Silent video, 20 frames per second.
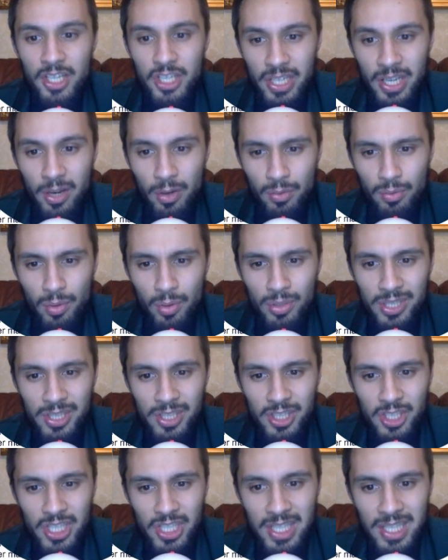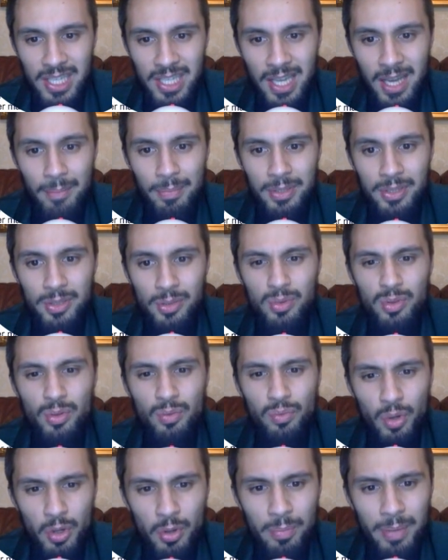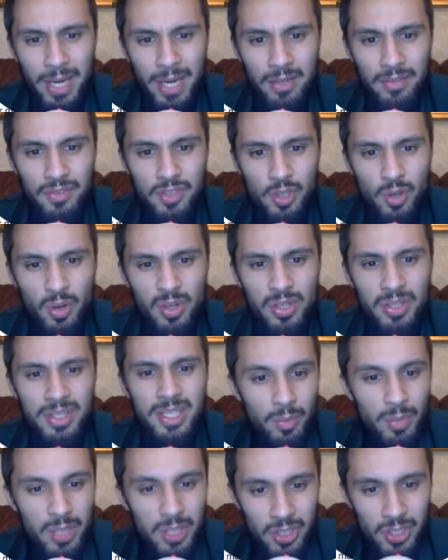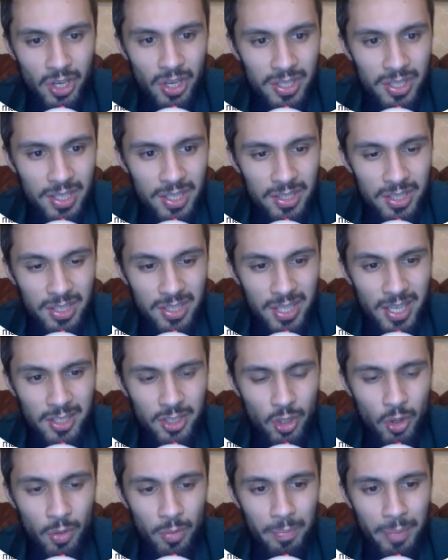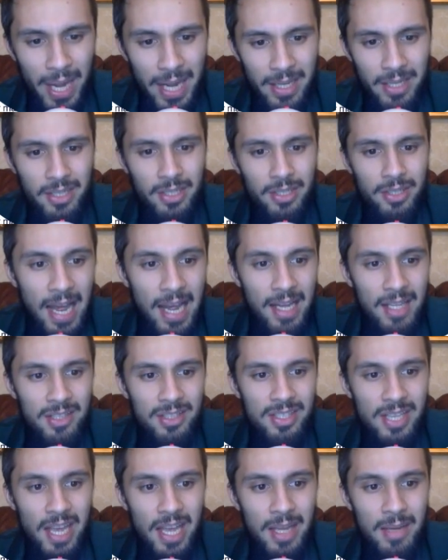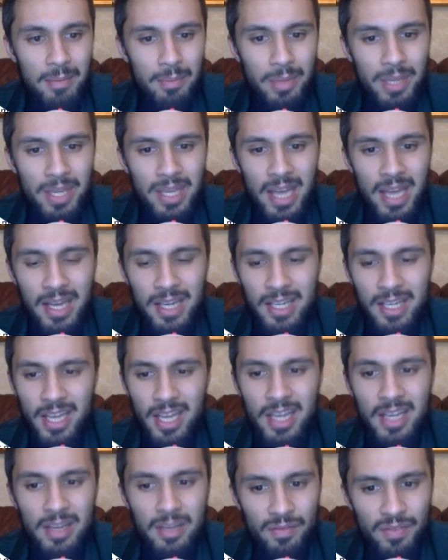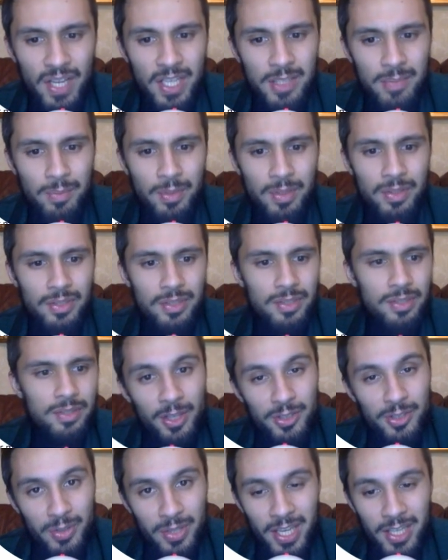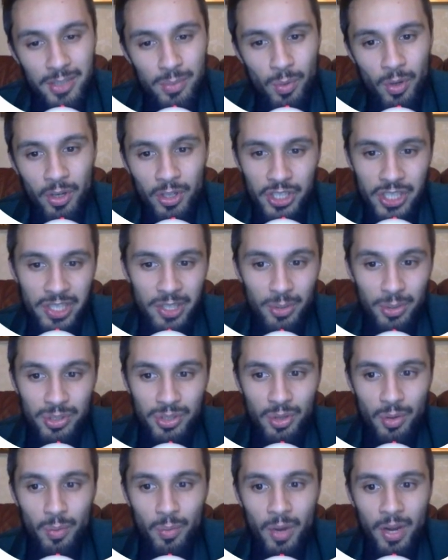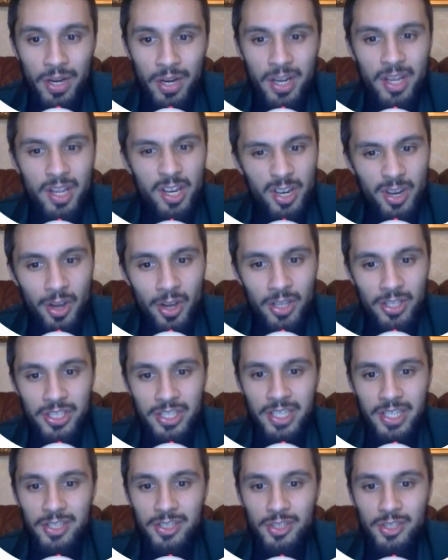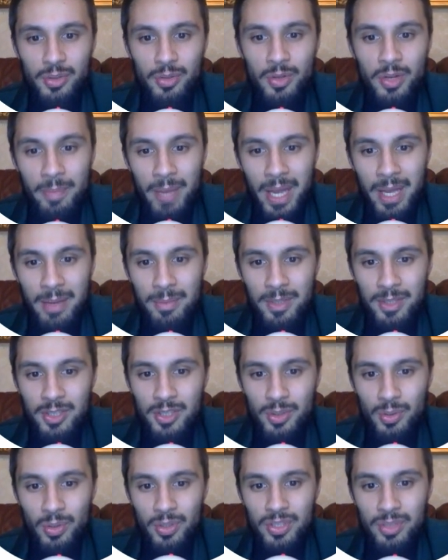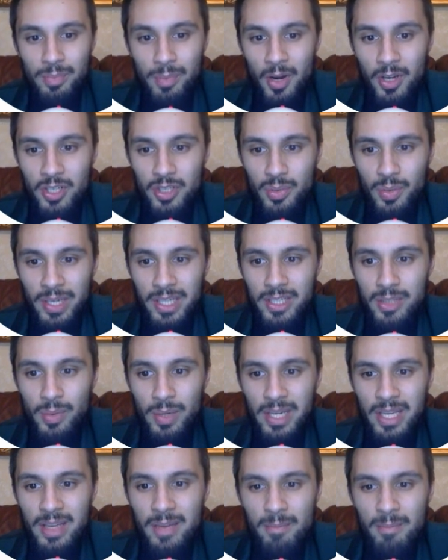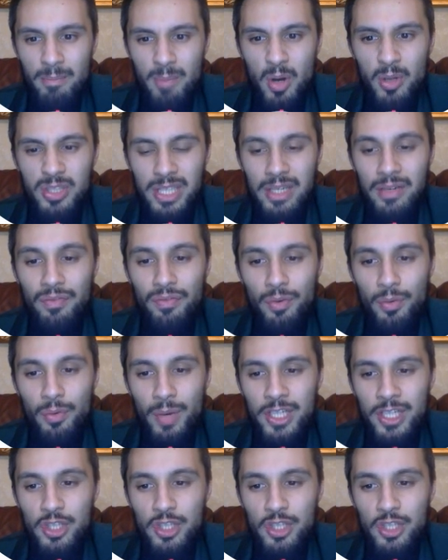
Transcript: she held roles at GE Capital, the Royal Bank of Scotland, which turned into Tesco Bank, and NBNK Investments. So guess what? She also won last year too. Payment Source, March 2020, most influential